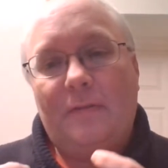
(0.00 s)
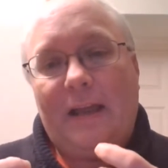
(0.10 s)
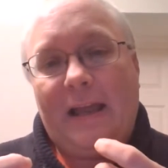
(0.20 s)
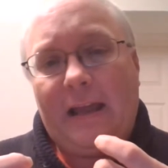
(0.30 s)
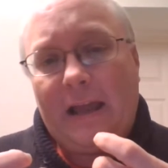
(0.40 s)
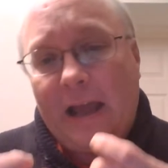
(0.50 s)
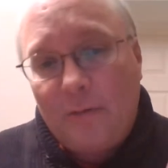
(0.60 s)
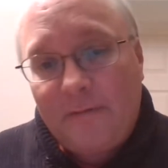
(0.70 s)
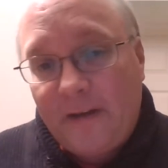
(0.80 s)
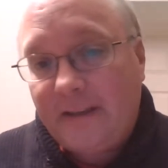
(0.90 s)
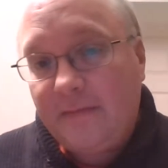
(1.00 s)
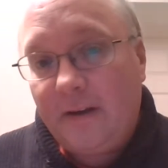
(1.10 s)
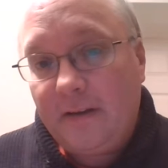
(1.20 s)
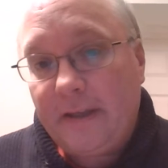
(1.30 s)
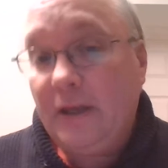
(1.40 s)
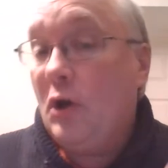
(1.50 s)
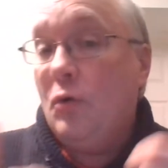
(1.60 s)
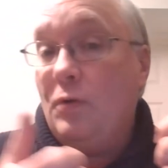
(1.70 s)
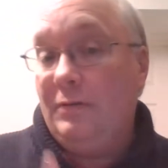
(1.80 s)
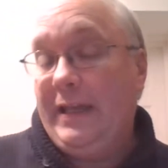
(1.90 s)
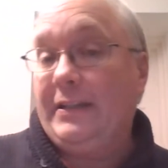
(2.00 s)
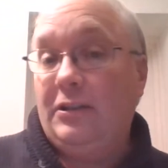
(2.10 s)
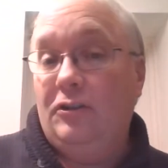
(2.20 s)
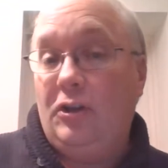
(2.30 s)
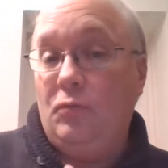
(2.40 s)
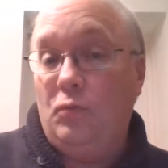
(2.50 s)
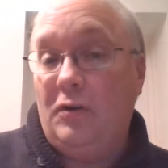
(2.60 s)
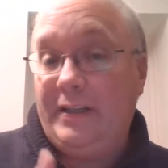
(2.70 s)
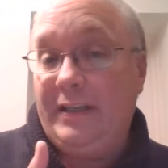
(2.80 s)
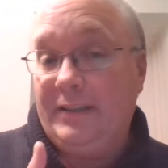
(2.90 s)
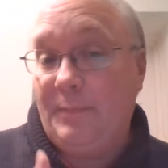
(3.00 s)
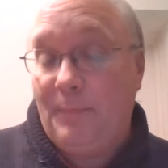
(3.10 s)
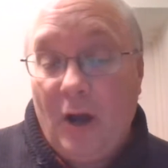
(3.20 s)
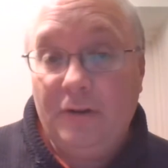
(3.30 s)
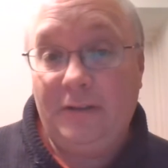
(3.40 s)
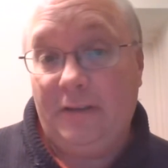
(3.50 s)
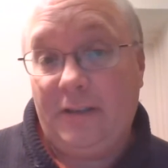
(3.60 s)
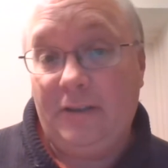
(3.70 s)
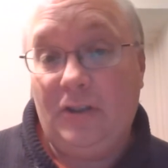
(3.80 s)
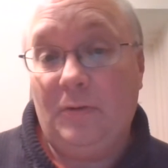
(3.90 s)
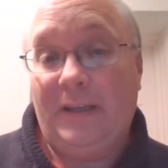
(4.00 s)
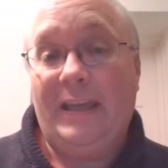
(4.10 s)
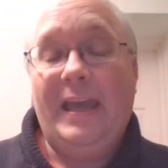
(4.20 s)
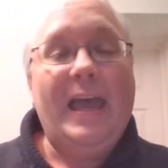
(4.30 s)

How effective are they? Well, let's look at what his opponents are doing.